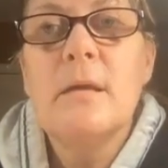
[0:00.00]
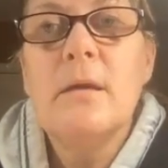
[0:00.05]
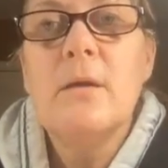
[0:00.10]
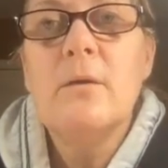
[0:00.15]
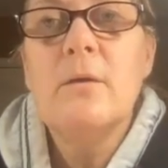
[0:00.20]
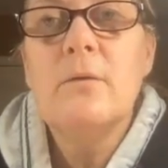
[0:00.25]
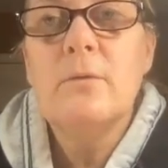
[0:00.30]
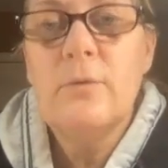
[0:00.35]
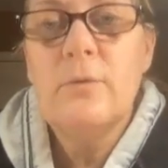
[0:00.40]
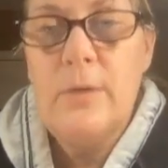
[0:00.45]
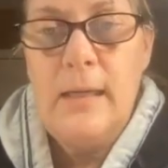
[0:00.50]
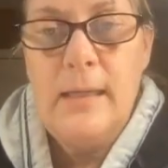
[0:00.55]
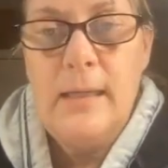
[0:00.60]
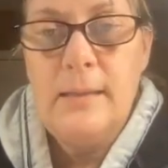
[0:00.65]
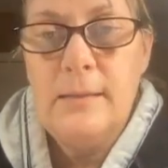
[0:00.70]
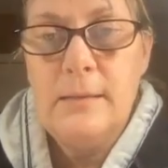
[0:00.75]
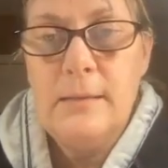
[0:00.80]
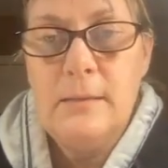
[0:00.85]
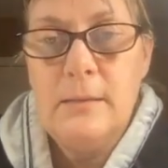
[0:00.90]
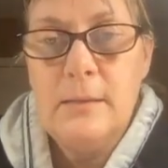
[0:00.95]
Oh,
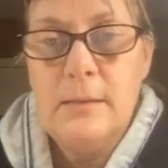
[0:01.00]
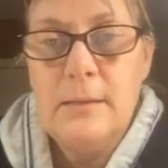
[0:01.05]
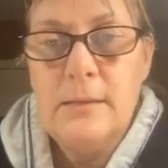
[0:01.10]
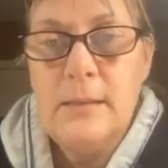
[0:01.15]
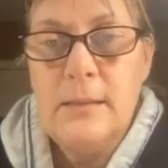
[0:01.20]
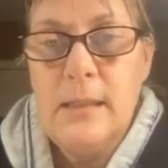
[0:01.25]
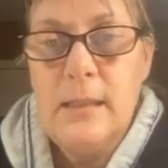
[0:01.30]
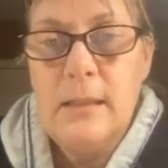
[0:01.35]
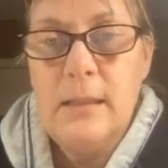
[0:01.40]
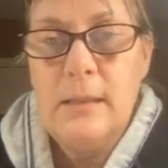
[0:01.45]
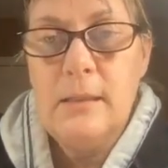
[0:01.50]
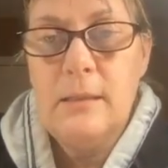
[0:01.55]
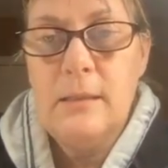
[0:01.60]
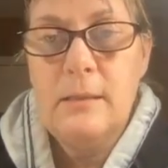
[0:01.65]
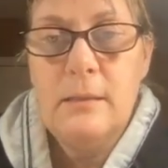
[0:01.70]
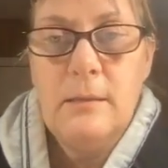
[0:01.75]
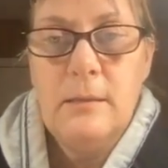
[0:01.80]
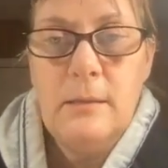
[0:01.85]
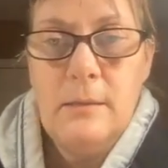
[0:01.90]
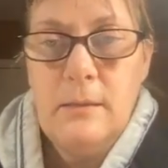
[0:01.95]
great. Looks like it
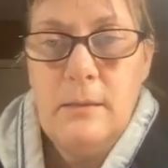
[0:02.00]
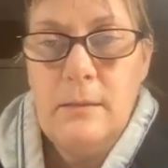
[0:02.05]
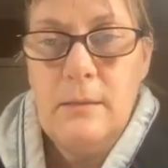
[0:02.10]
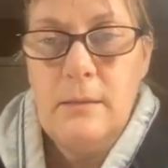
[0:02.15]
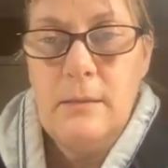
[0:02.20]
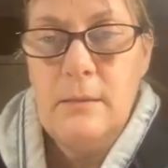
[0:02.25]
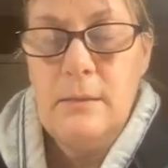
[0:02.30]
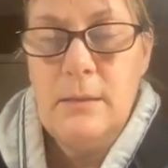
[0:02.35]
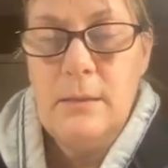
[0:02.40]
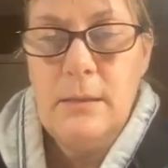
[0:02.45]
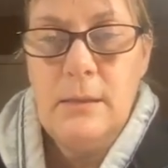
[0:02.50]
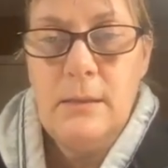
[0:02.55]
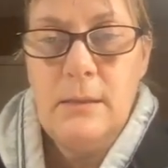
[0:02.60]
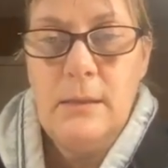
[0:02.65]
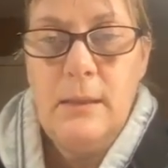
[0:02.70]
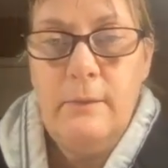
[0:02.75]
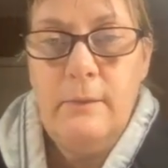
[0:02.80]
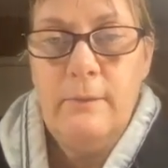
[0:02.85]
didn't